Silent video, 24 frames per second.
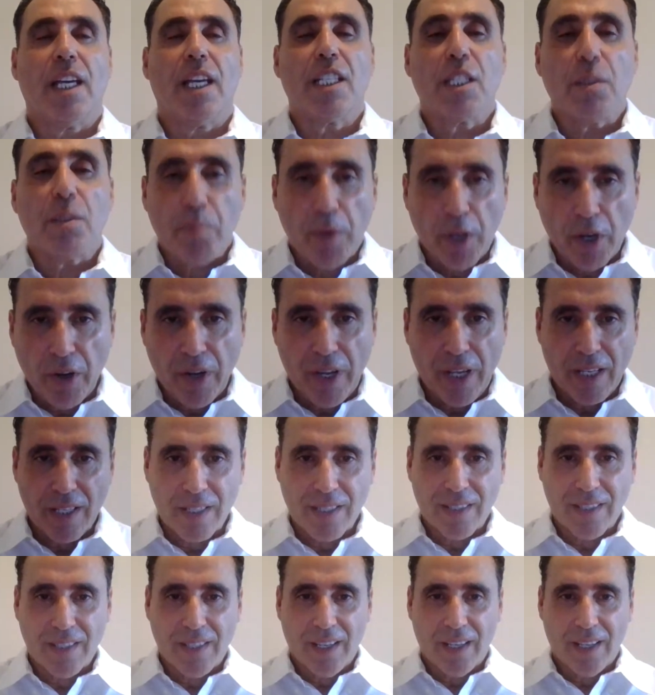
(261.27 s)

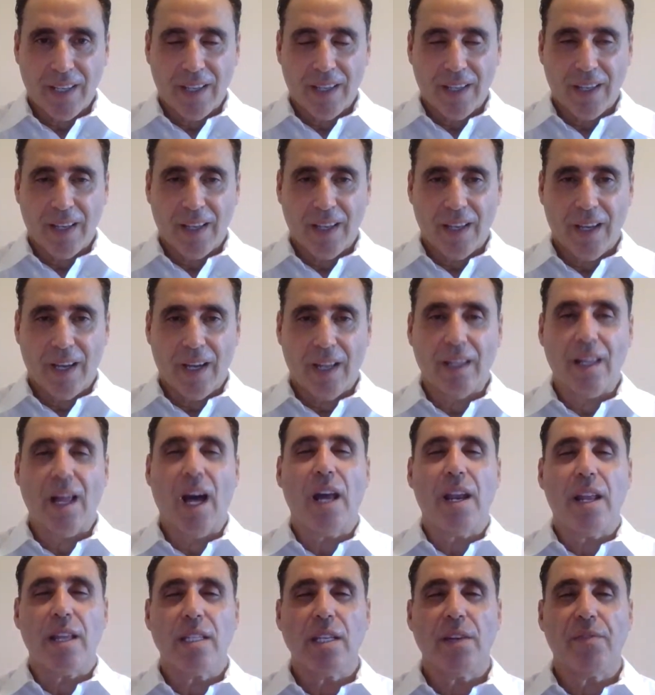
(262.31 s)
experience a
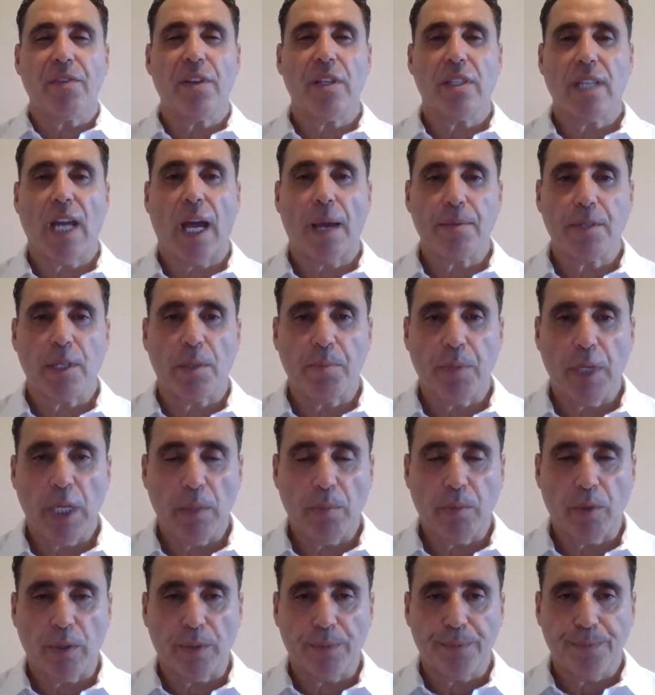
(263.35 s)
lot of different types of
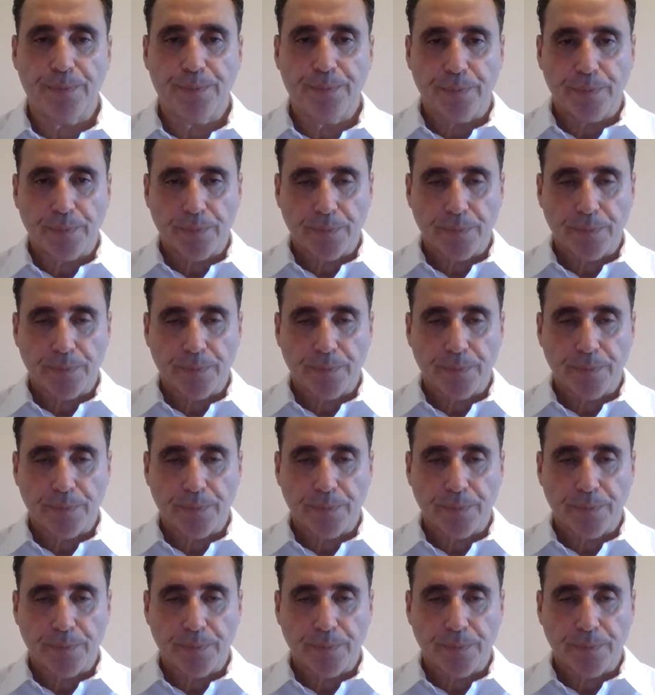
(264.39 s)
people.